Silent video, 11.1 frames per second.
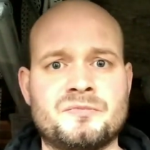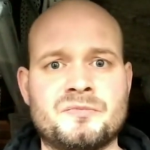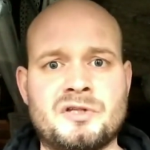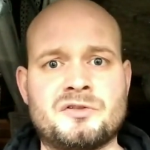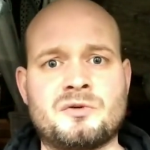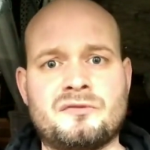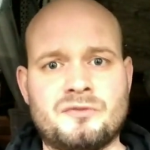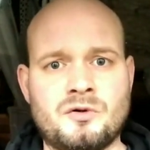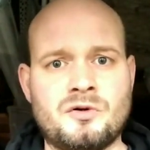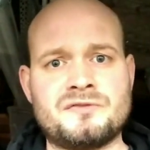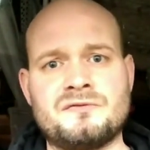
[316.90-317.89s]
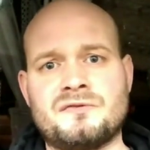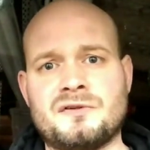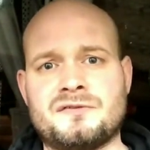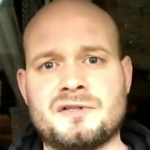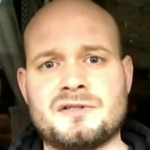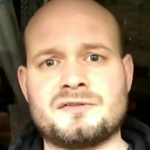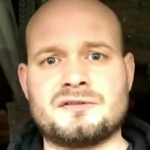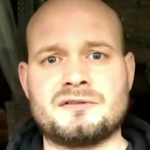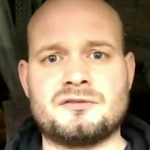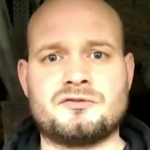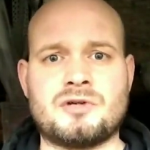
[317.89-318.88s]
into our 40s and 50s,
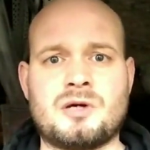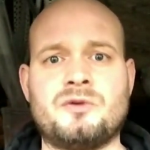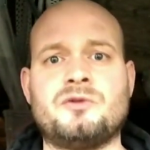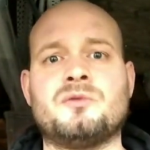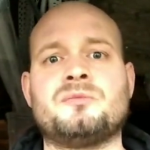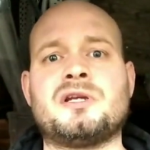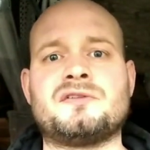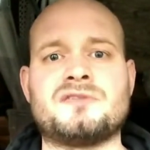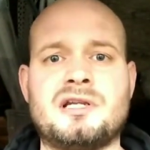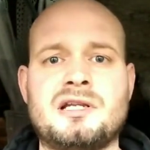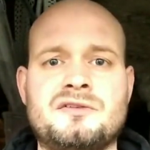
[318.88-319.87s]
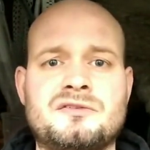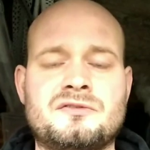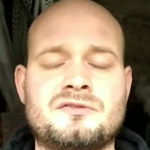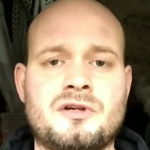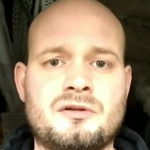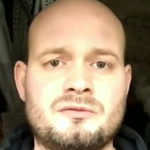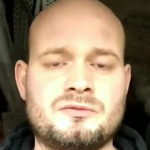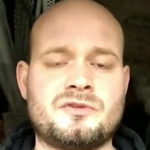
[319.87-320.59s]
travelling up big ceilings and so